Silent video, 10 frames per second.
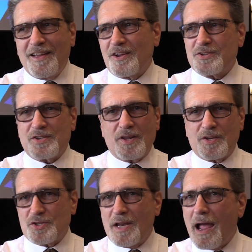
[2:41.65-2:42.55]
because
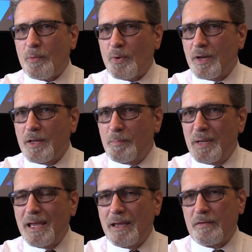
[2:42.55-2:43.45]
it's not really
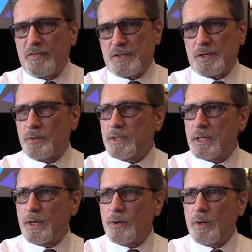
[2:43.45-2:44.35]
being a
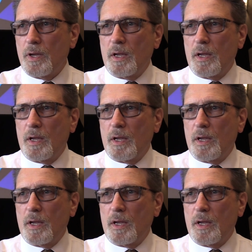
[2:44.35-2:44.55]
facilitator.